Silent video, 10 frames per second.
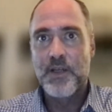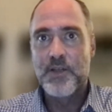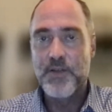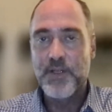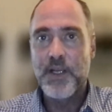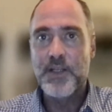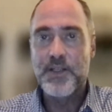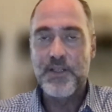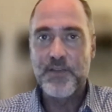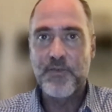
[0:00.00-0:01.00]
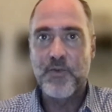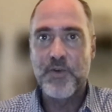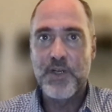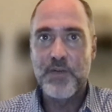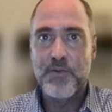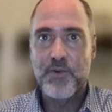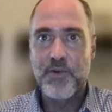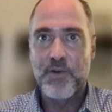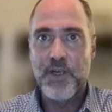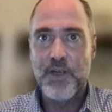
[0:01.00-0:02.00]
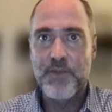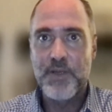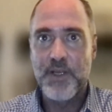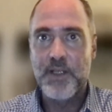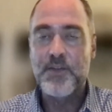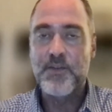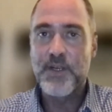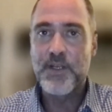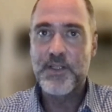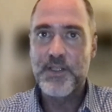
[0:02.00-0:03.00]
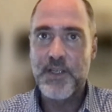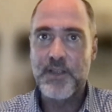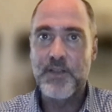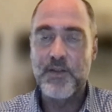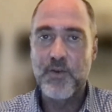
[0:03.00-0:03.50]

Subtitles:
to engage in this 4-year program. And as Craig said, the